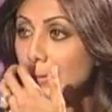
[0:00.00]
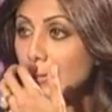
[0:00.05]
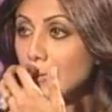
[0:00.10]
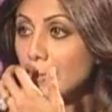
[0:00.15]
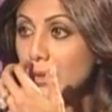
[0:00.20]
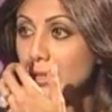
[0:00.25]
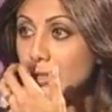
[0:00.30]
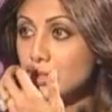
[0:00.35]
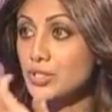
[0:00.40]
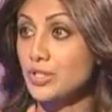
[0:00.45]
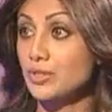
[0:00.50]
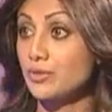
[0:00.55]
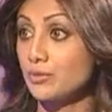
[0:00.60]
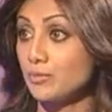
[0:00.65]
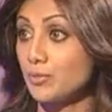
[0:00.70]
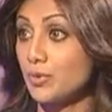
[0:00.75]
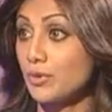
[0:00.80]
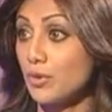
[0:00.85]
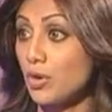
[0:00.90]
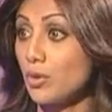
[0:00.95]
because she
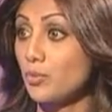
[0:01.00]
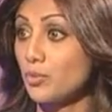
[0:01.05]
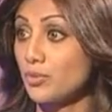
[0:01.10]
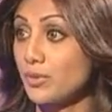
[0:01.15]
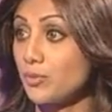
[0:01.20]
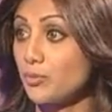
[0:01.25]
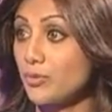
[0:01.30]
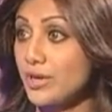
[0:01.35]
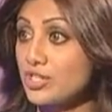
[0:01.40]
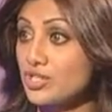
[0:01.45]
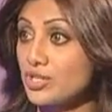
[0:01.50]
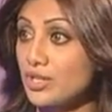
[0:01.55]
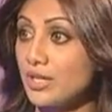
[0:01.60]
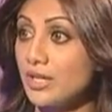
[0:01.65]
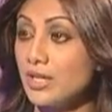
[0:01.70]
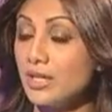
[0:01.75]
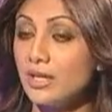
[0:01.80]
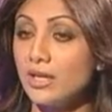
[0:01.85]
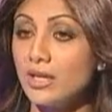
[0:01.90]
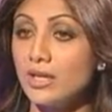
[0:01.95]
couldn't cope with the pressure.
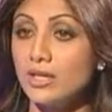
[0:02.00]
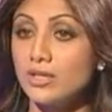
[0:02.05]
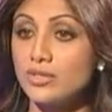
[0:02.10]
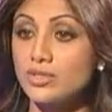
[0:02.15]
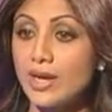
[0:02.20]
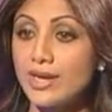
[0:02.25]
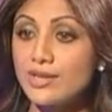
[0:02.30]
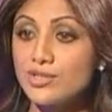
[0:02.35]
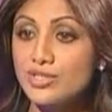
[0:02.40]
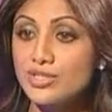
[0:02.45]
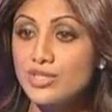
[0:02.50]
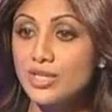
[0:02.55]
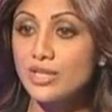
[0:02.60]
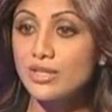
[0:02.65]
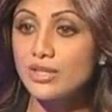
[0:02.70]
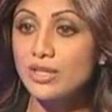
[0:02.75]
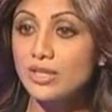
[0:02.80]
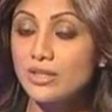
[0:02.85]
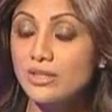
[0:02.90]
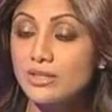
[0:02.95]
So I just
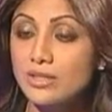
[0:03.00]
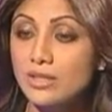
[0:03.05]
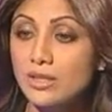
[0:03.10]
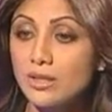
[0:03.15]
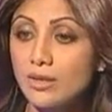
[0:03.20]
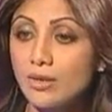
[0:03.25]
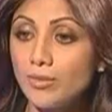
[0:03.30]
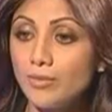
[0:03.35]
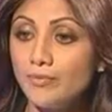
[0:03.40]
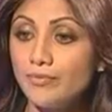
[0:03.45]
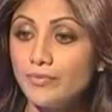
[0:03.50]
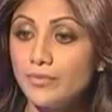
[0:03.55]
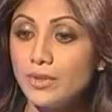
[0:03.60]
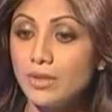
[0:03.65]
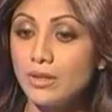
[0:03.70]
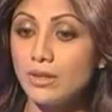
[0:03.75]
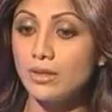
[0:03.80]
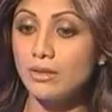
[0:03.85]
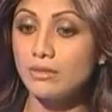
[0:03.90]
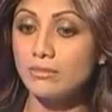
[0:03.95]
think that
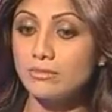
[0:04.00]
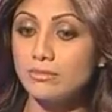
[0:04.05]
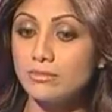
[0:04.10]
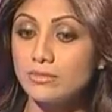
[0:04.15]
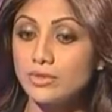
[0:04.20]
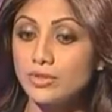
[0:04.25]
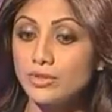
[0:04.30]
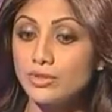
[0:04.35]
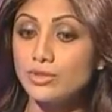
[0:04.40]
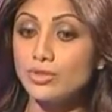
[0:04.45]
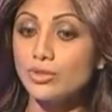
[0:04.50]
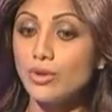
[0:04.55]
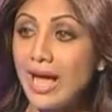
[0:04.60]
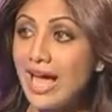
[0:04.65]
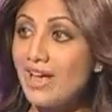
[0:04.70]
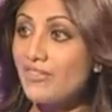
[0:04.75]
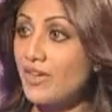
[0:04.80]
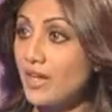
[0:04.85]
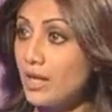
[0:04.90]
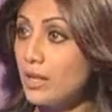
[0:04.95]
you do
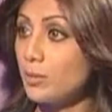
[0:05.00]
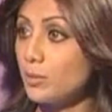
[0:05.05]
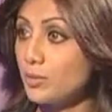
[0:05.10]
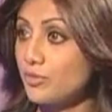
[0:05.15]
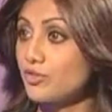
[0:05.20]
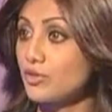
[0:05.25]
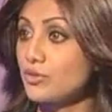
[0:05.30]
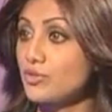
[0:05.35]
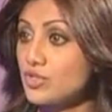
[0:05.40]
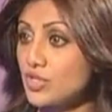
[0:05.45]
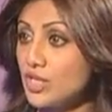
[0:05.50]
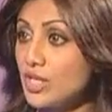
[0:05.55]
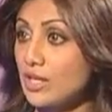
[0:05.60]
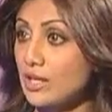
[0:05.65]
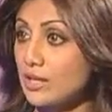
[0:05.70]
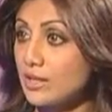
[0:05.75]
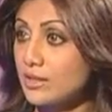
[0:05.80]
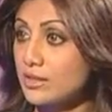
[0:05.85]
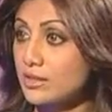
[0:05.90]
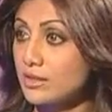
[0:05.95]
have help if you seek
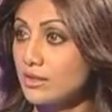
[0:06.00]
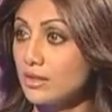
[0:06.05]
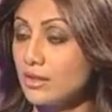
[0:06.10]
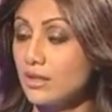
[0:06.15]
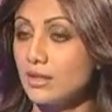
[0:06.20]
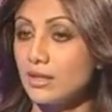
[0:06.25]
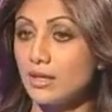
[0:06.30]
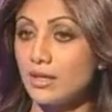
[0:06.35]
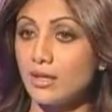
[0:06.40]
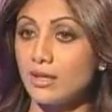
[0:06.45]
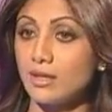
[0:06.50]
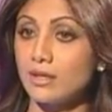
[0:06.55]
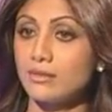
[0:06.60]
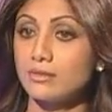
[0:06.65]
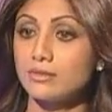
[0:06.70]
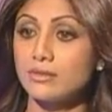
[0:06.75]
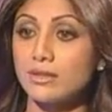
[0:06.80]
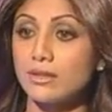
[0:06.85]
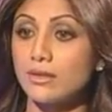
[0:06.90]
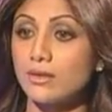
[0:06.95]
it.
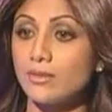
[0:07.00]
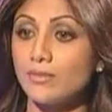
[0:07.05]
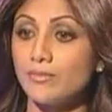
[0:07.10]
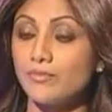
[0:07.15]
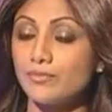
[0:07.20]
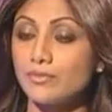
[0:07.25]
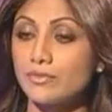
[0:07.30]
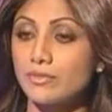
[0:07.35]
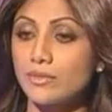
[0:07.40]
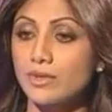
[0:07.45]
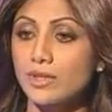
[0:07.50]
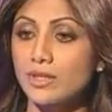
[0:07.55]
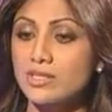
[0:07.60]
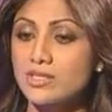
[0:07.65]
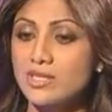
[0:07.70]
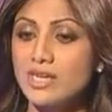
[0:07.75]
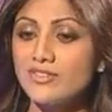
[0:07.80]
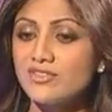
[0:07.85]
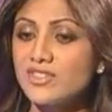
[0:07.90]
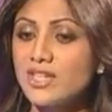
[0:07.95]
And it's
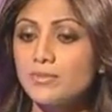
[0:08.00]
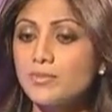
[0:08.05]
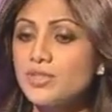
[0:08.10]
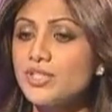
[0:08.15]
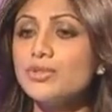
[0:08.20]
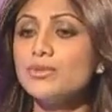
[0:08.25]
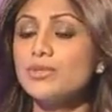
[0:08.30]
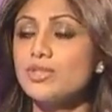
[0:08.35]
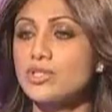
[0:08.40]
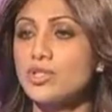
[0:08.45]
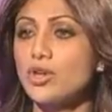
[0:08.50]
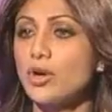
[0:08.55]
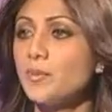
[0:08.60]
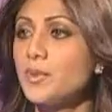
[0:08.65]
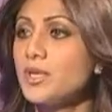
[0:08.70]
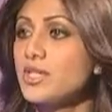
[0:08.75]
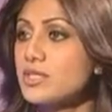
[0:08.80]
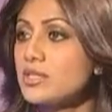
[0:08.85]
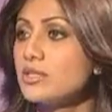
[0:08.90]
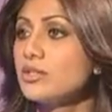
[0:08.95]
left up to you. It's your
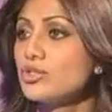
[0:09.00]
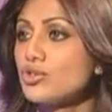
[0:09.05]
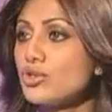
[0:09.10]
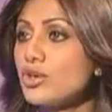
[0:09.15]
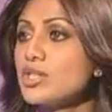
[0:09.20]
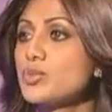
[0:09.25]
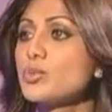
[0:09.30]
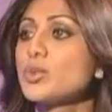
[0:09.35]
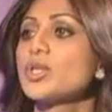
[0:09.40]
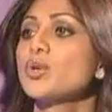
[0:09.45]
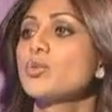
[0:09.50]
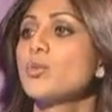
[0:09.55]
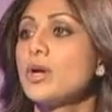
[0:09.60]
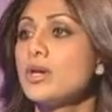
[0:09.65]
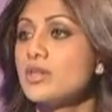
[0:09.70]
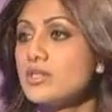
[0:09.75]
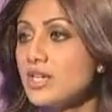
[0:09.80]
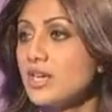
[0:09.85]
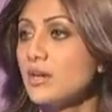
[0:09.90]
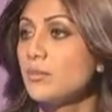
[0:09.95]
personal choice whether you want
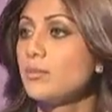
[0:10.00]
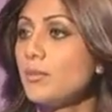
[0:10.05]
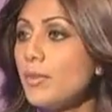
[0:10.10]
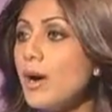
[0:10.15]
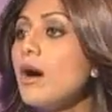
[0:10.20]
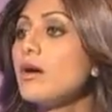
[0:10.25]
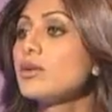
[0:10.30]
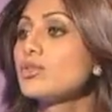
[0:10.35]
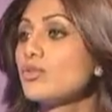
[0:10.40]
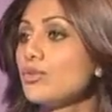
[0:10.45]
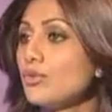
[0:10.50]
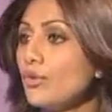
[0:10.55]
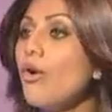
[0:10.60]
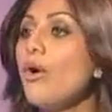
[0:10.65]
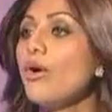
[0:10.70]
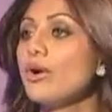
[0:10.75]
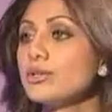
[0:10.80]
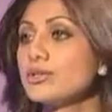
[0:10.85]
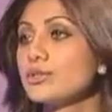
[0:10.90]
to take part or not.